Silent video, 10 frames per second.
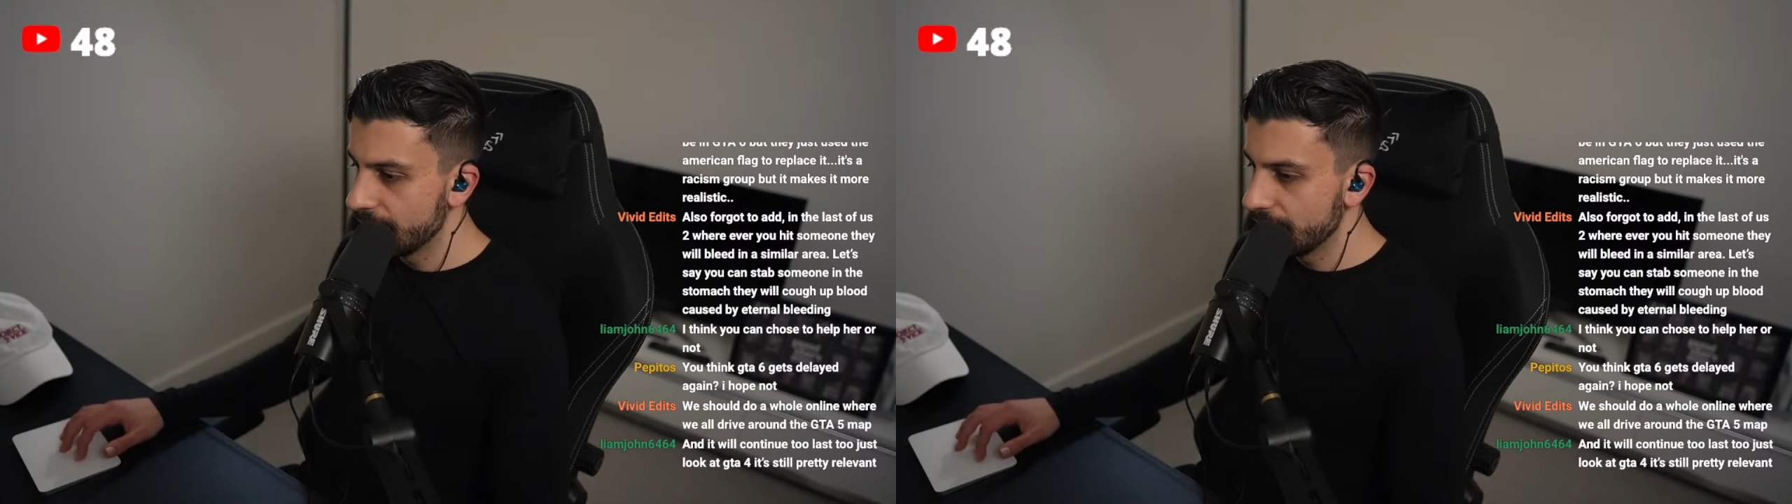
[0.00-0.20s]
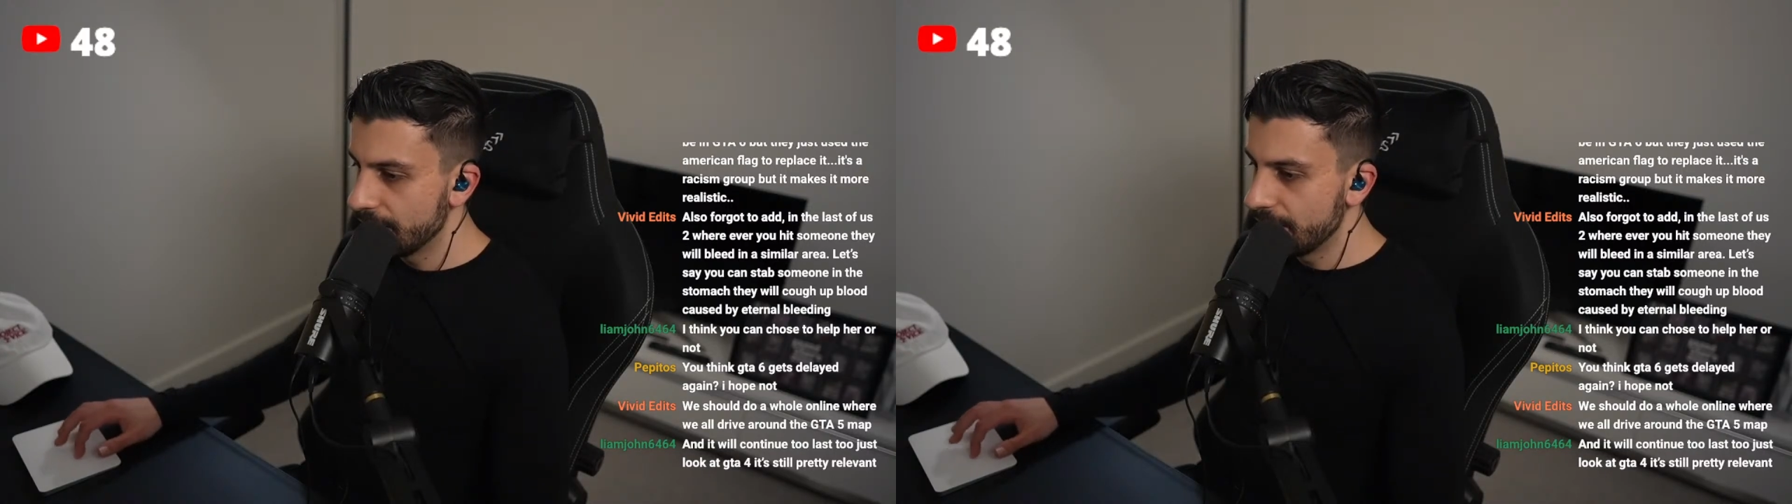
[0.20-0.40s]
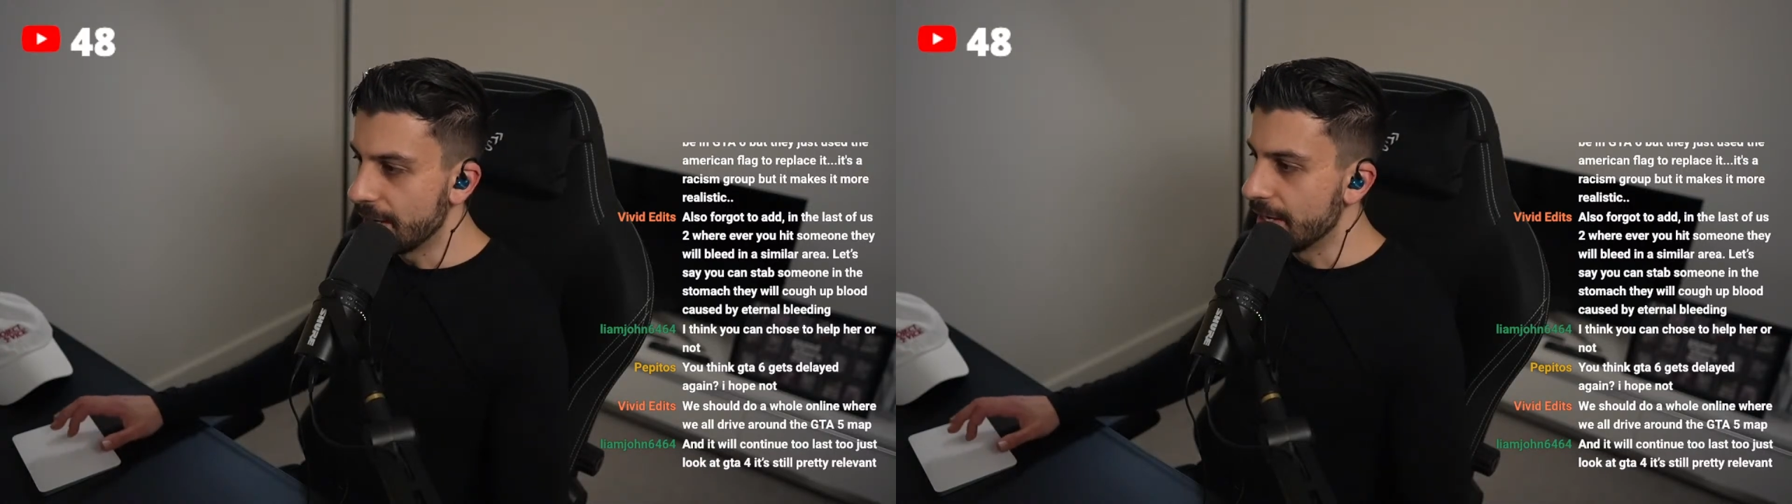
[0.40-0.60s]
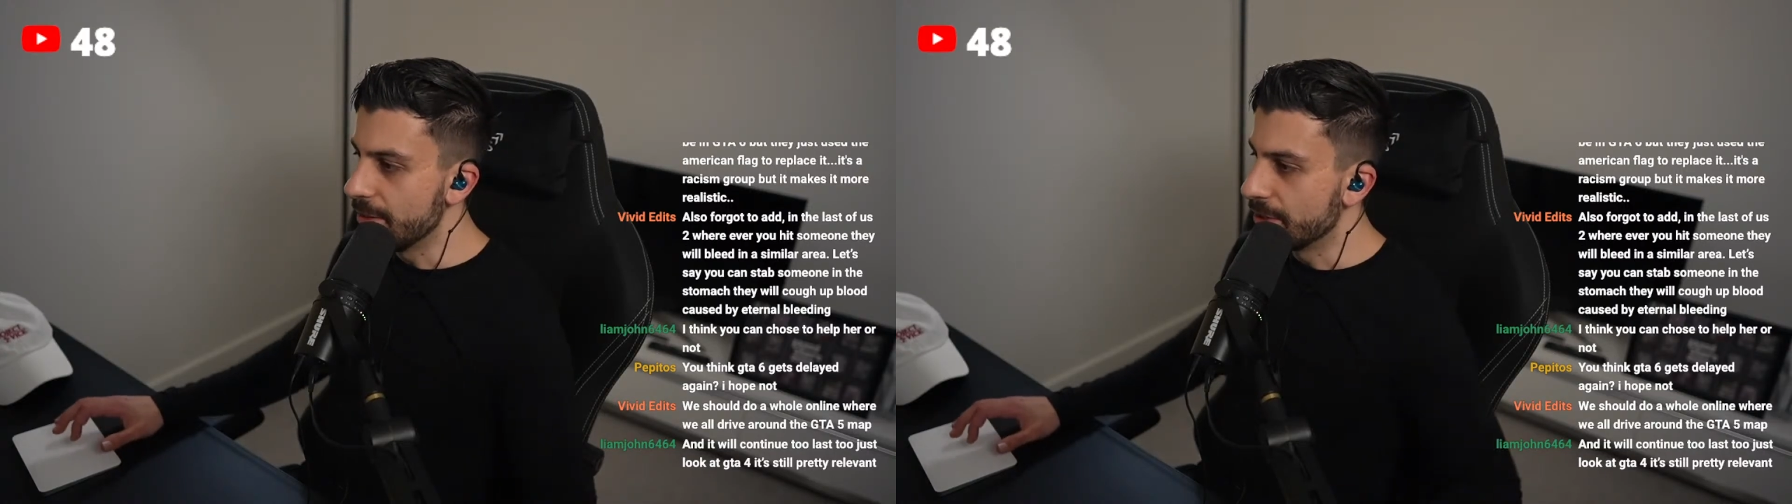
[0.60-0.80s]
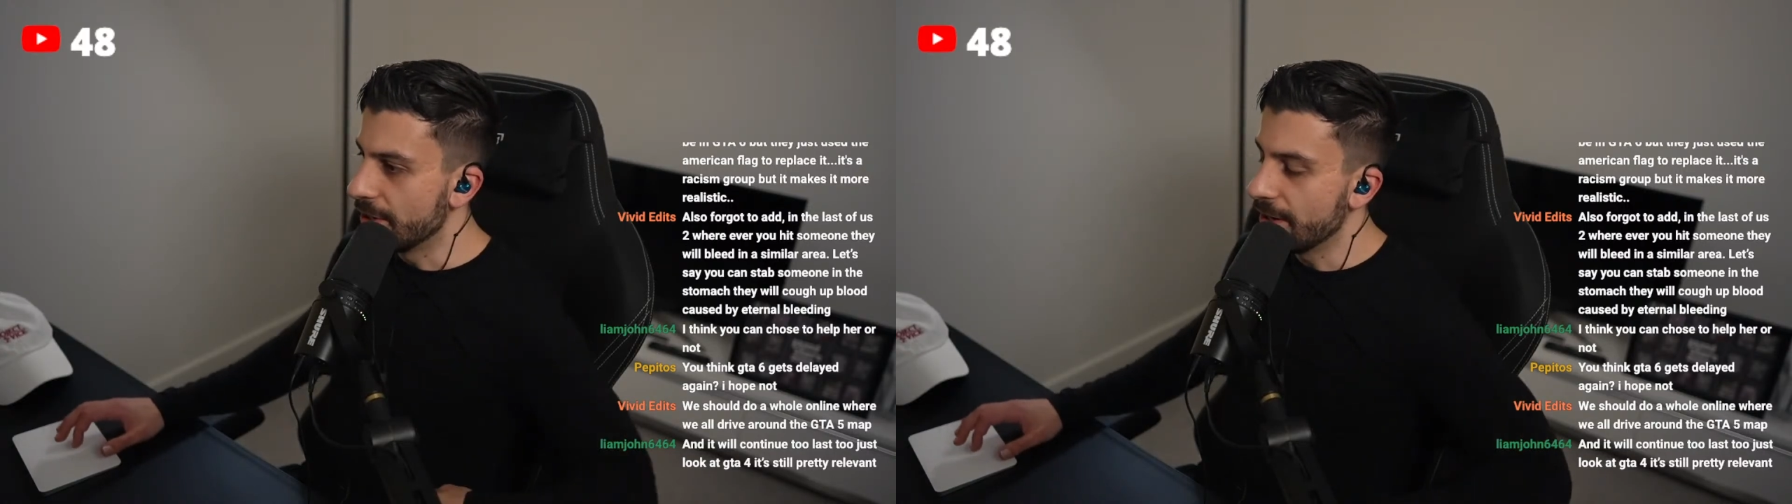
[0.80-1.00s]
yeah, here
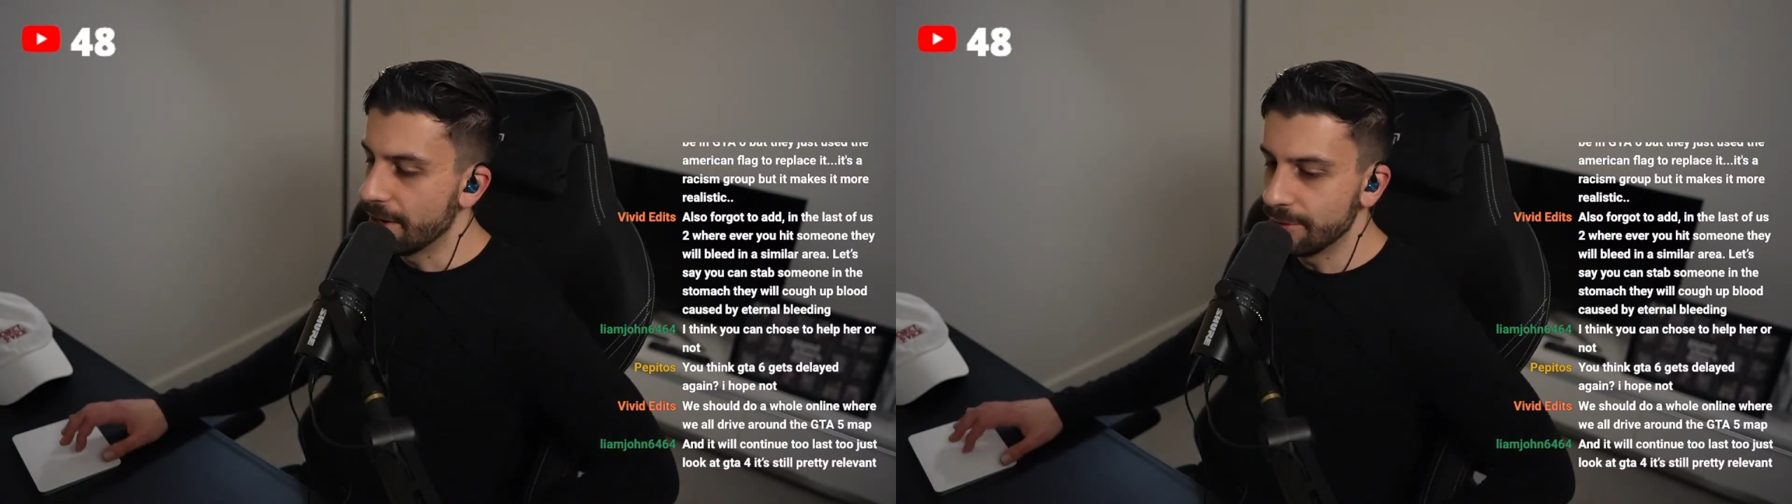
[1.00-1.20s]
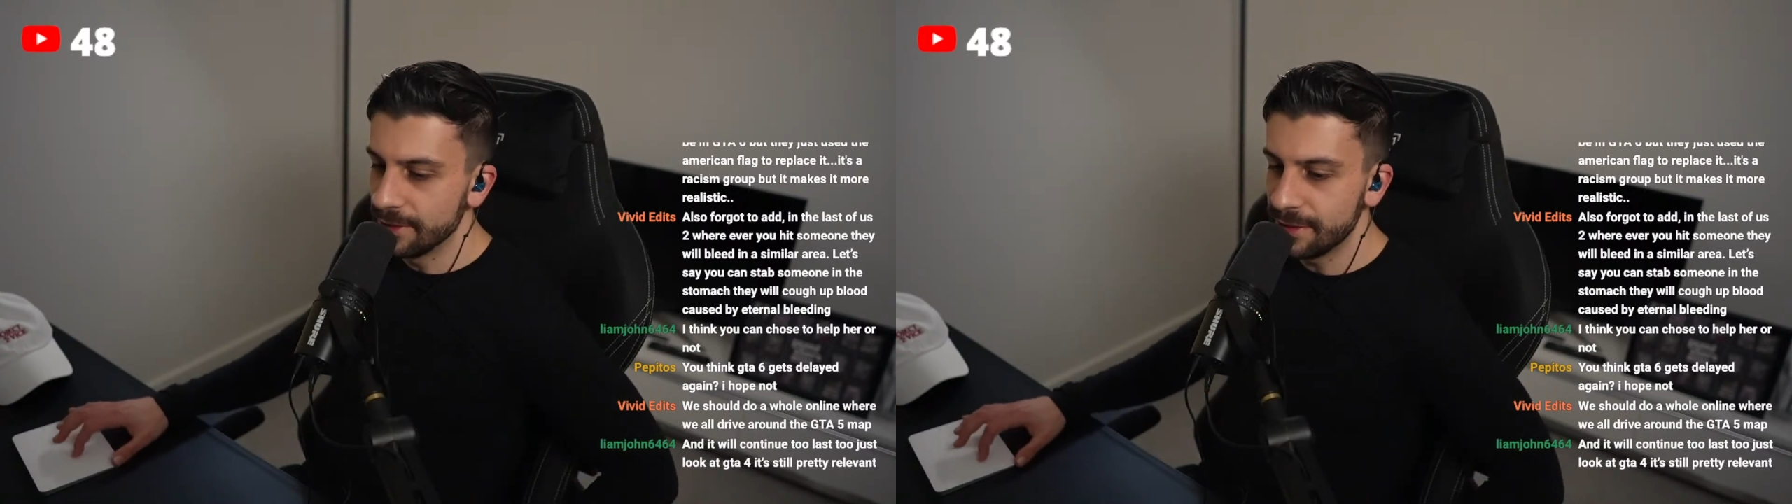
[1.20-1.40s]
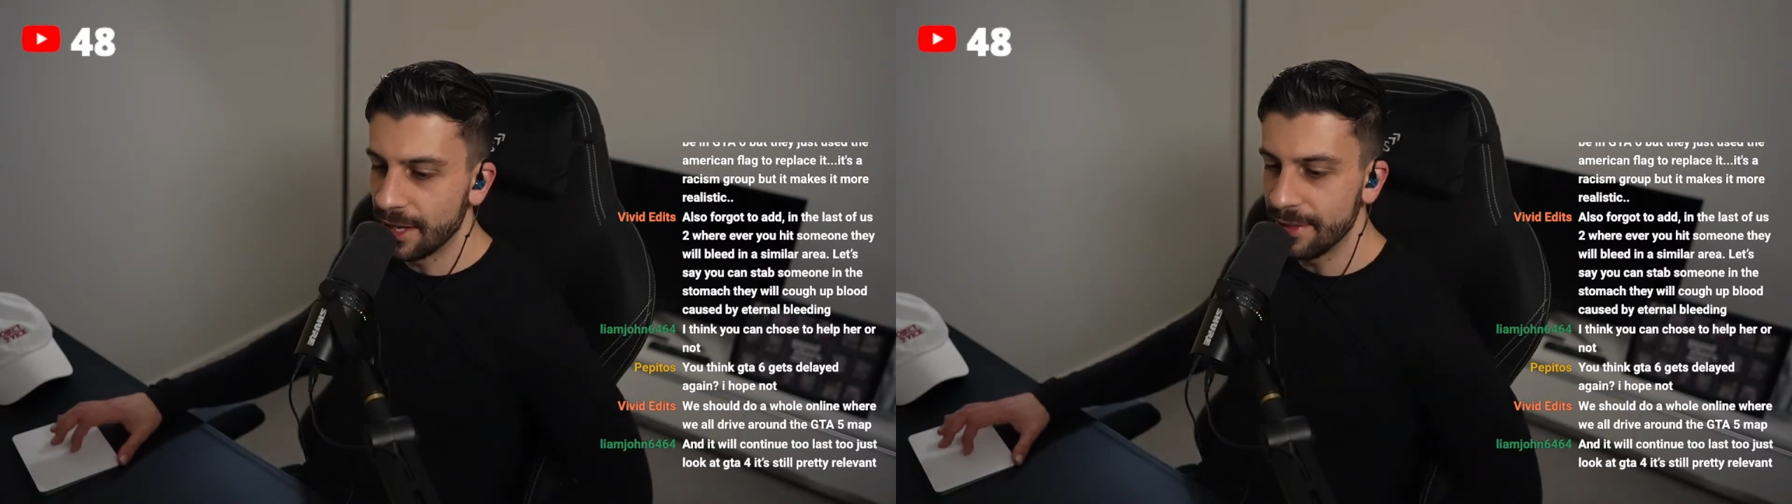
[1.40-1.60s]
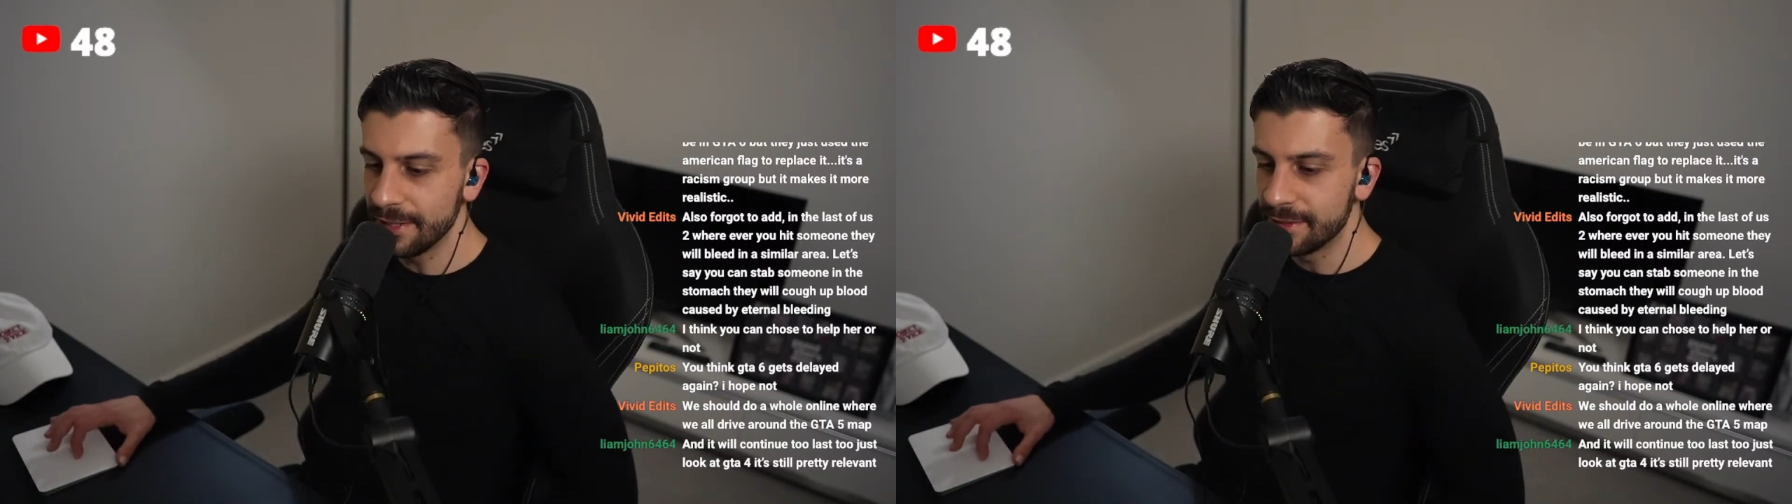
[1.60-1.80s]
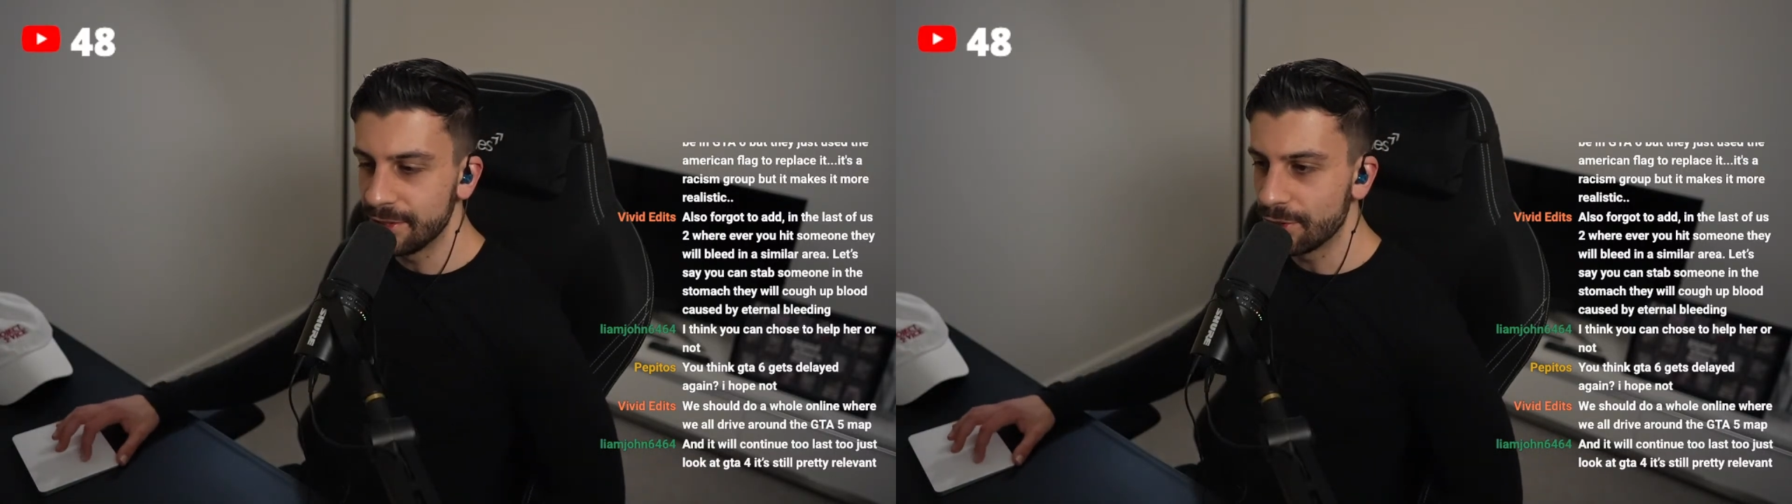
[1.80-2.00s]
we go. I think it's this